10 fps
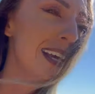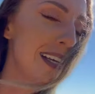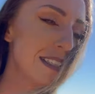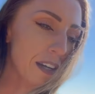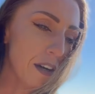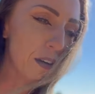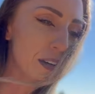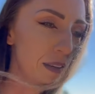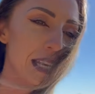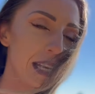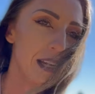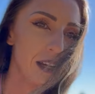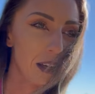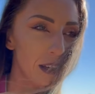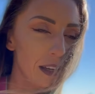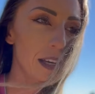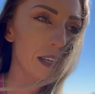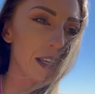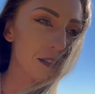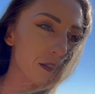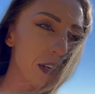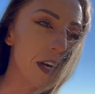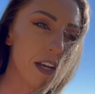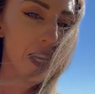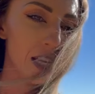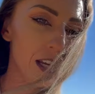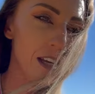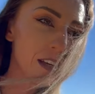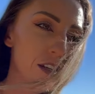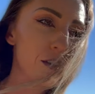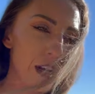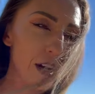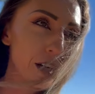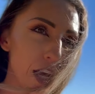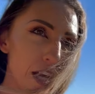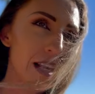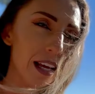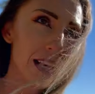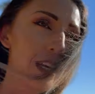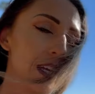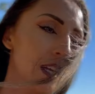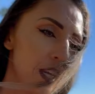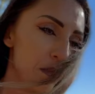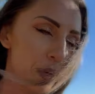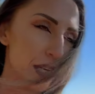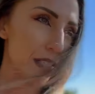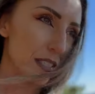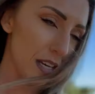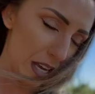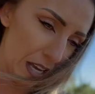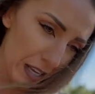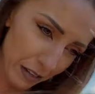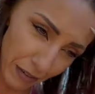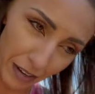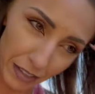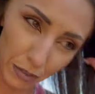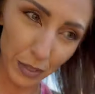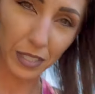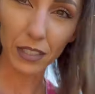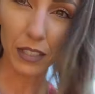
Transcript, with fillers: So I guess for the greater good, but if Iris was still